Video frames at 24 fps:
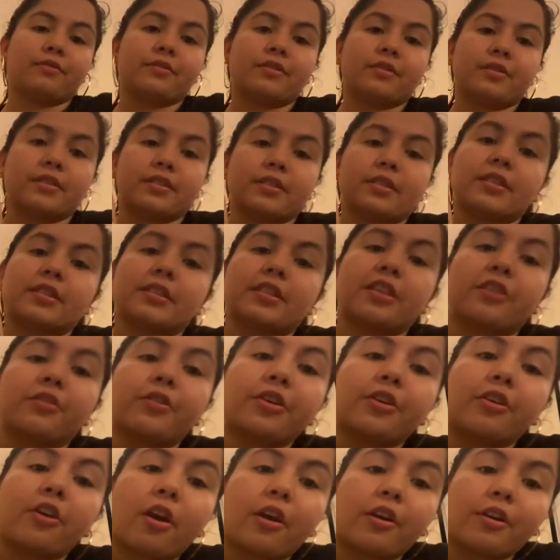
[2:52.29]
The
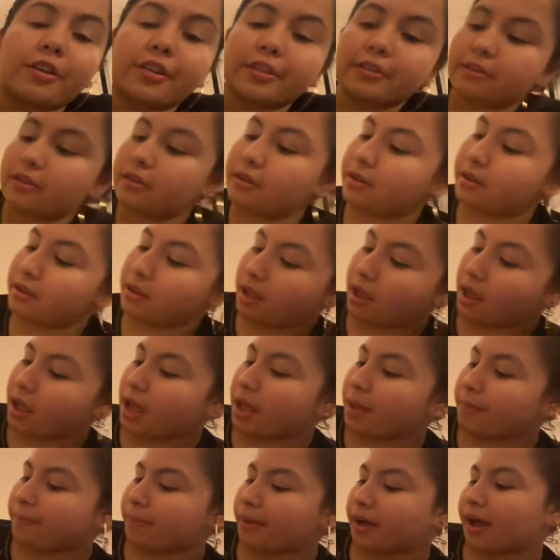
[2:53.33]
Secret Garden
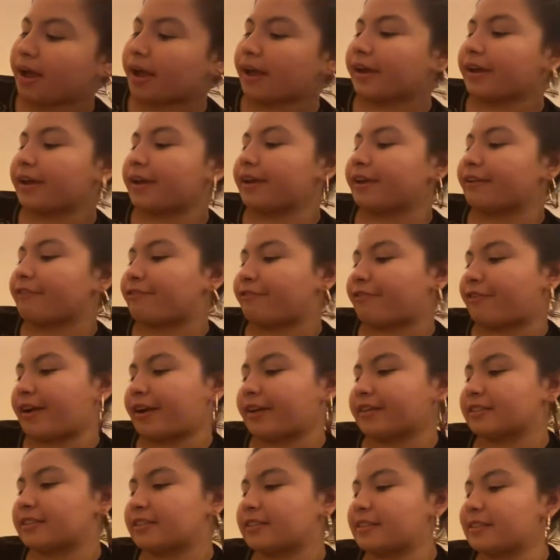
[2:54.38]
by
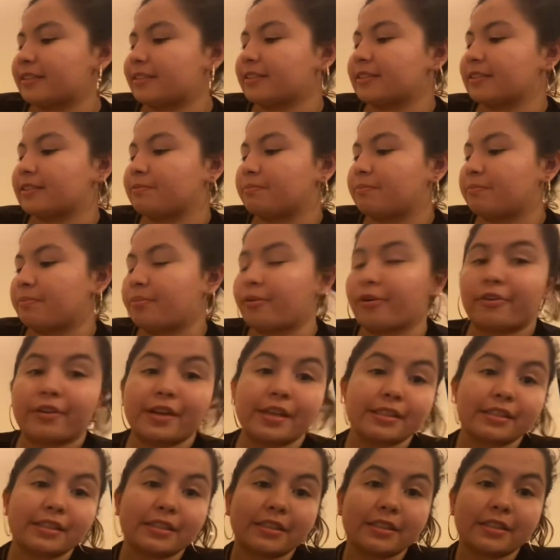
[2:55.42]
Francis
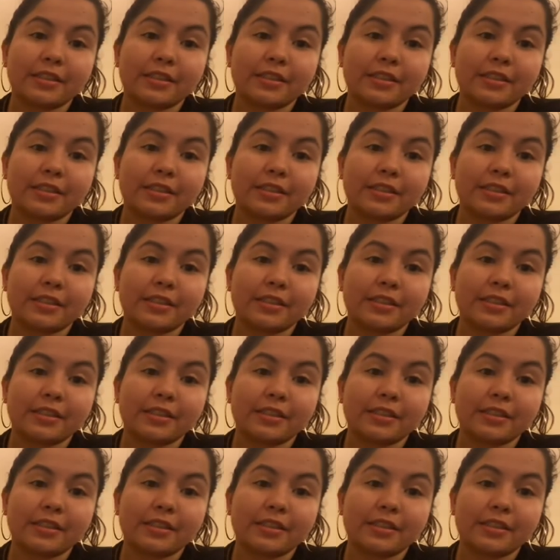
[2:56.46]
Burnt,